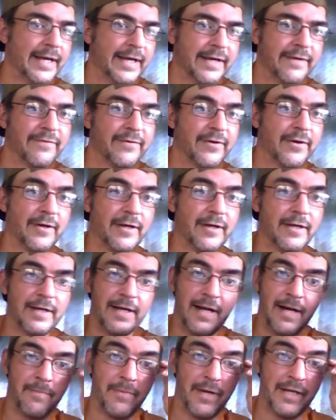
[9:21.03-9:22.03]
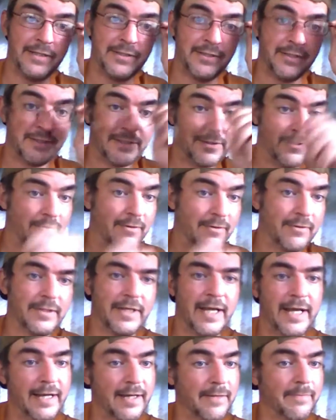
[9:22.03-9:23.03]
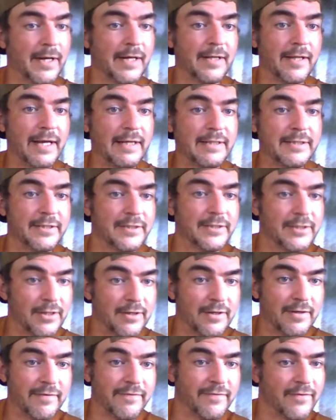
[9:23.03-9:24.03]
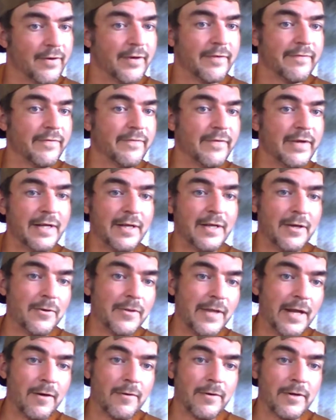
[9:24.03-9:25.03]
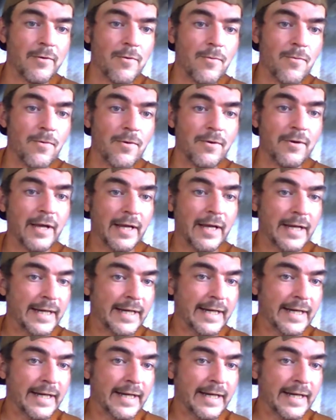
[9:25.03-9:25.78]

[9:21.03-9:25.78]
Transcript: If not, I might just start taking my glasses off for every video that I record,